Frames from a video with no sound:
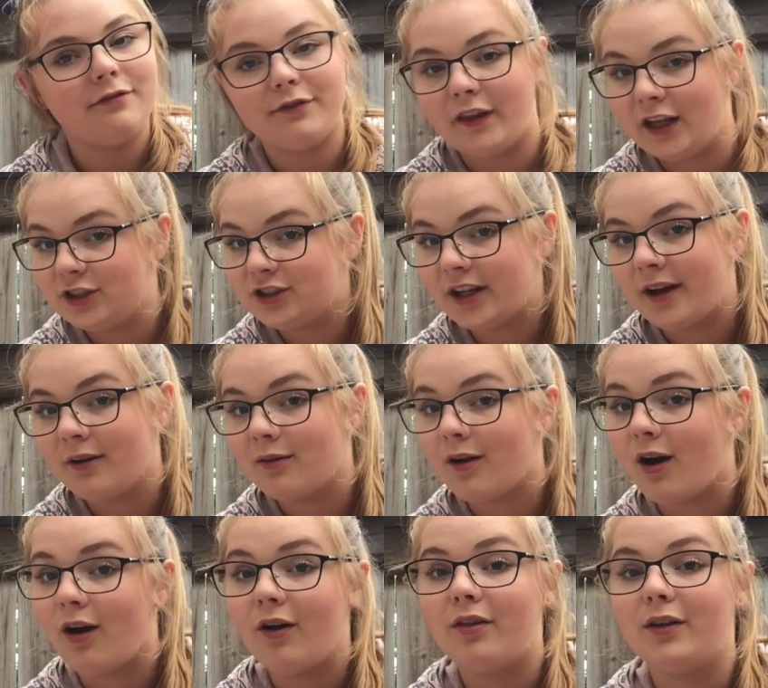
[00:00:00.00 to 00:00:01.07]
flush out
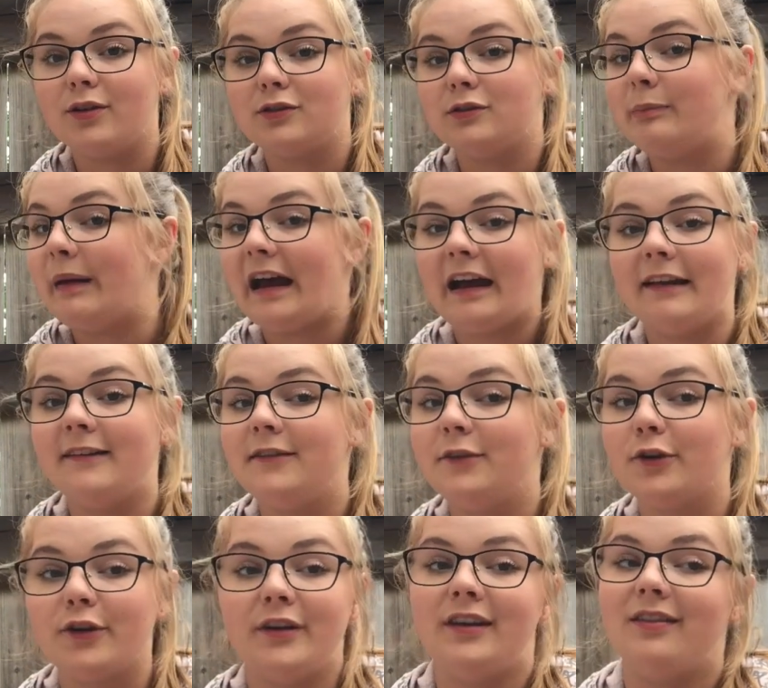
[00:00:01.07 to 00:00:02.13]
all those bad,
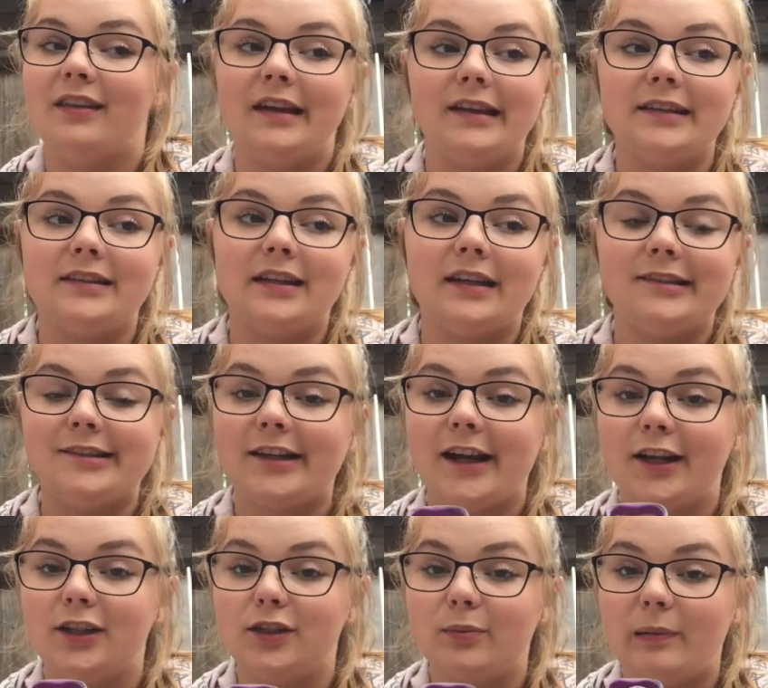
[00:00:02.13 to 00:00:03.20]
dirty things
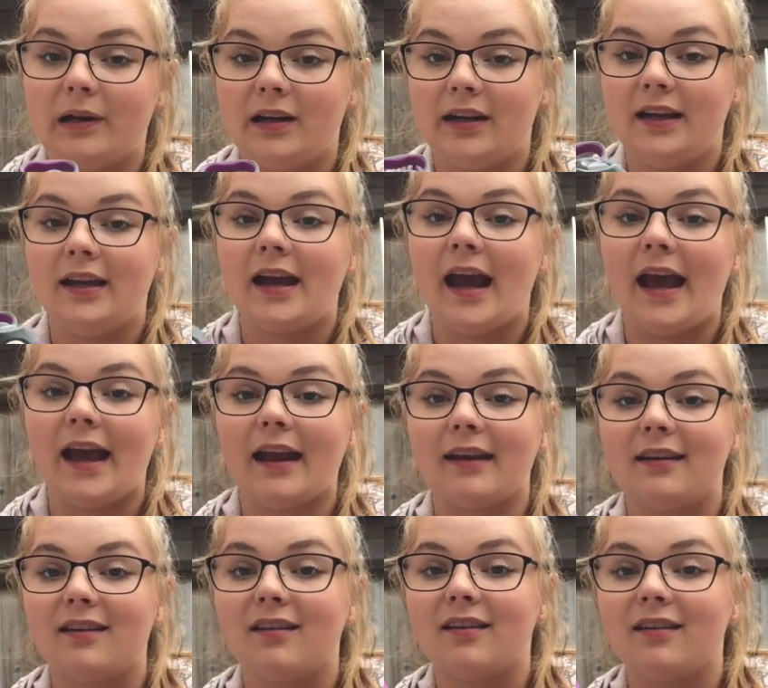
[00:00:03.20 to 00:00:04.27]
inside your body,
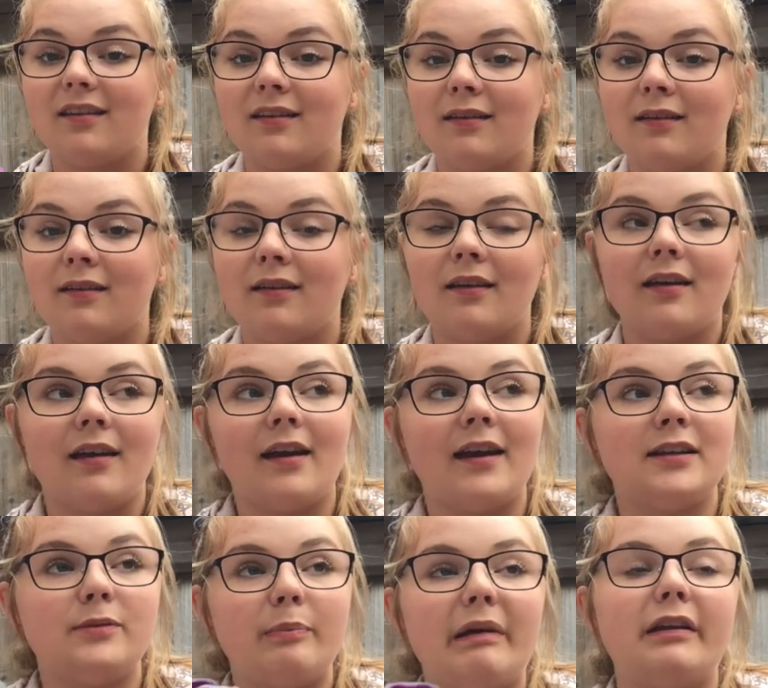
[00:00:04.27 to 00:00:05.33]
and
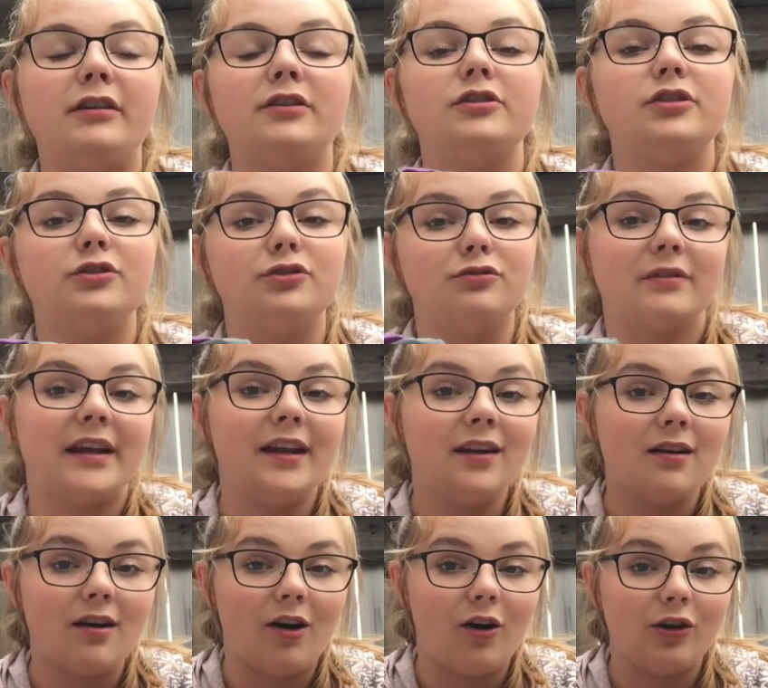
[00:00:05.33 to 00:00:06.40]
it's better to drink
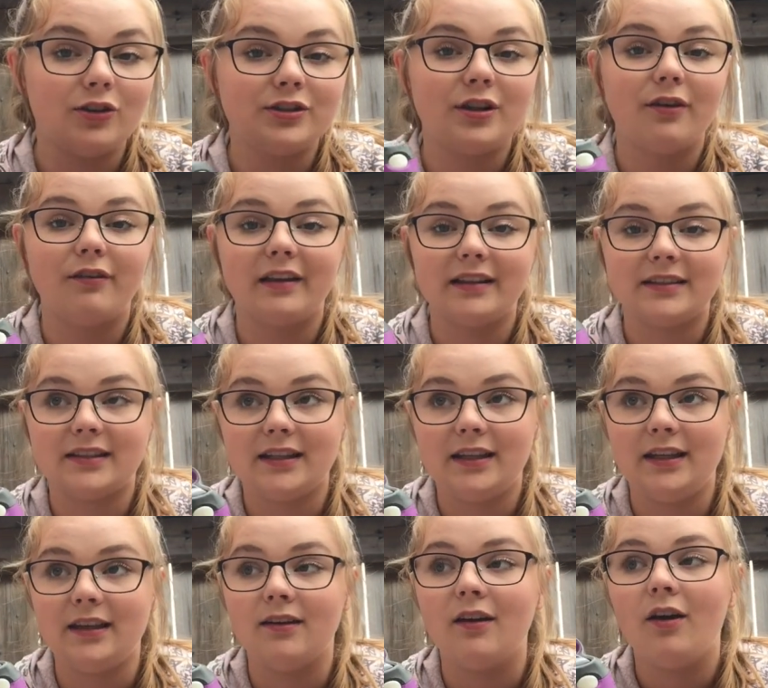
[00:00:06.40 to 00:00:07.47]
also than to
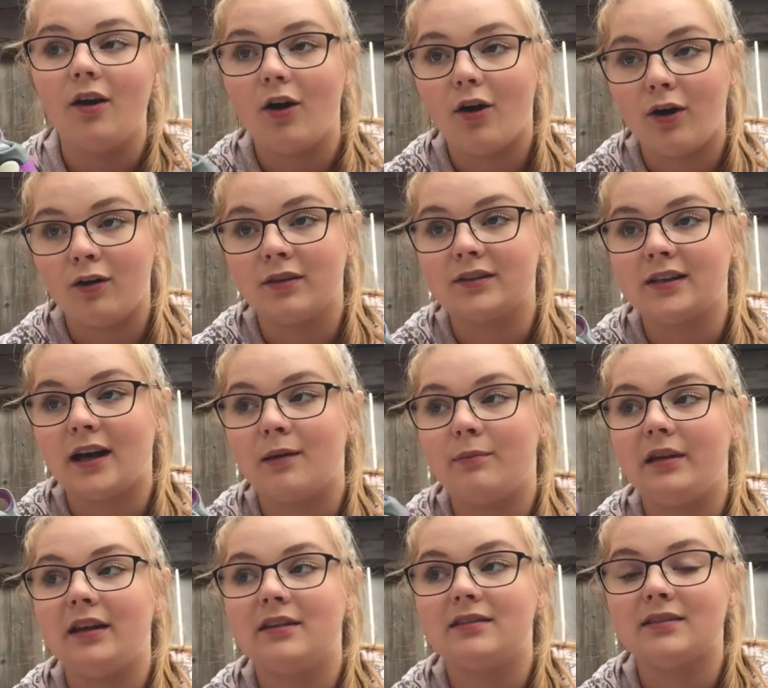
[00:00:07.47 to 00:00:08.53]
eat all the time,
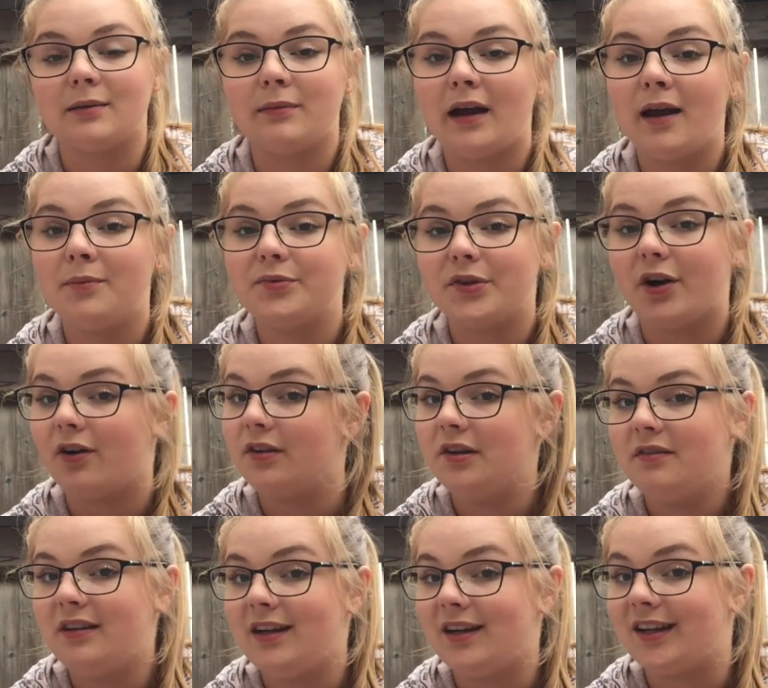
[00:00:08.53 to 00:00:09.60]
because sometimes all
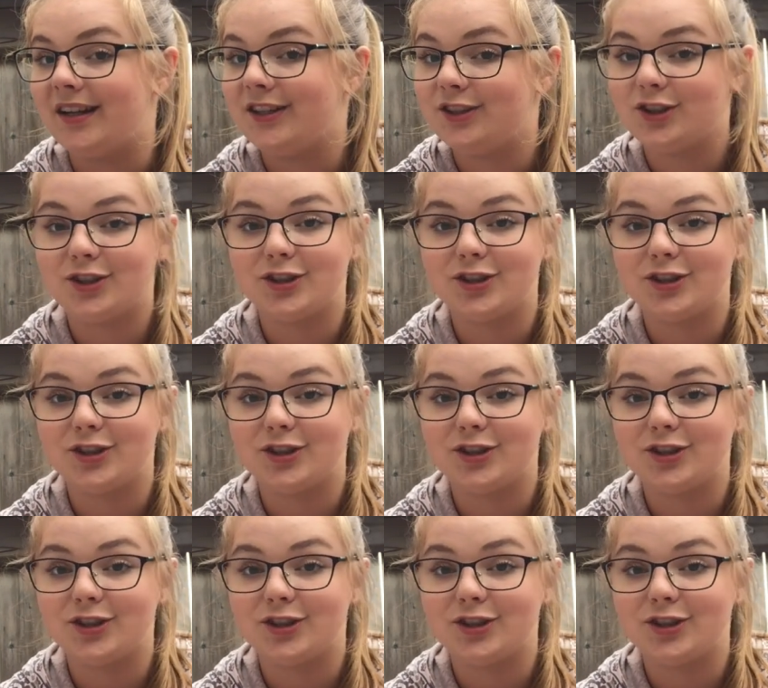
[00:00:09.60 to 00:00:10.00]
you need is